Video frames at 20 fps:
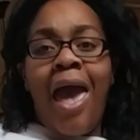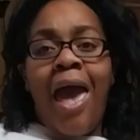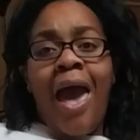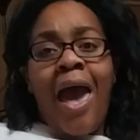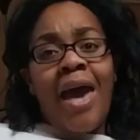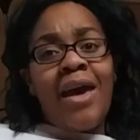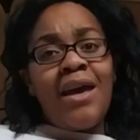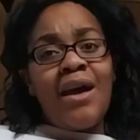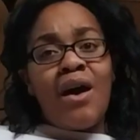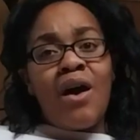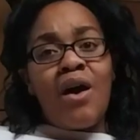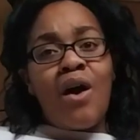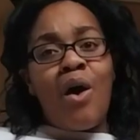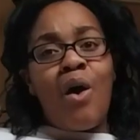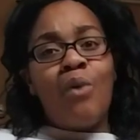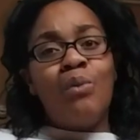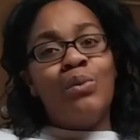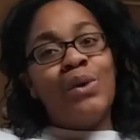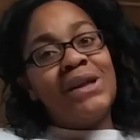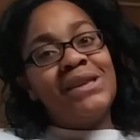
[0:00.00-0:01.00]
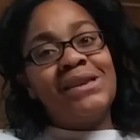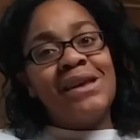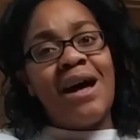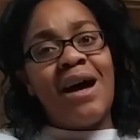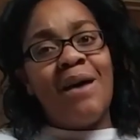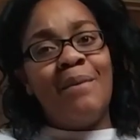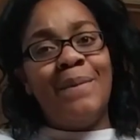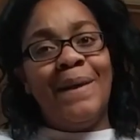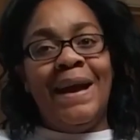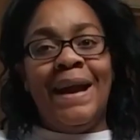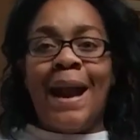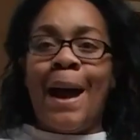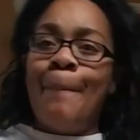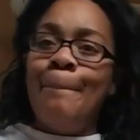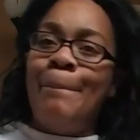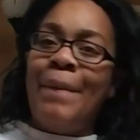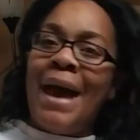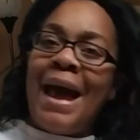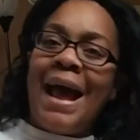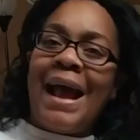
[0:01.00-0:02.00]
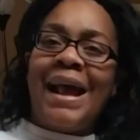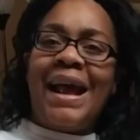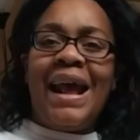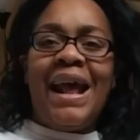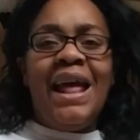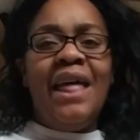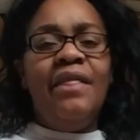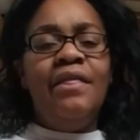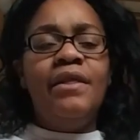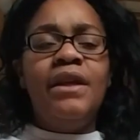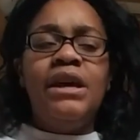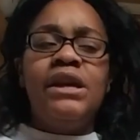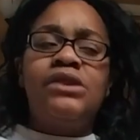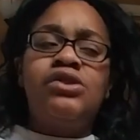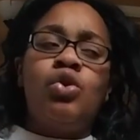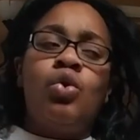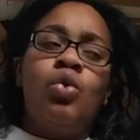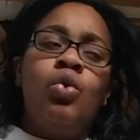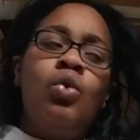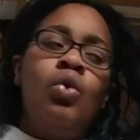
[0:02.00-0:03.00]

Hey y'all, what's up? And I'm back in this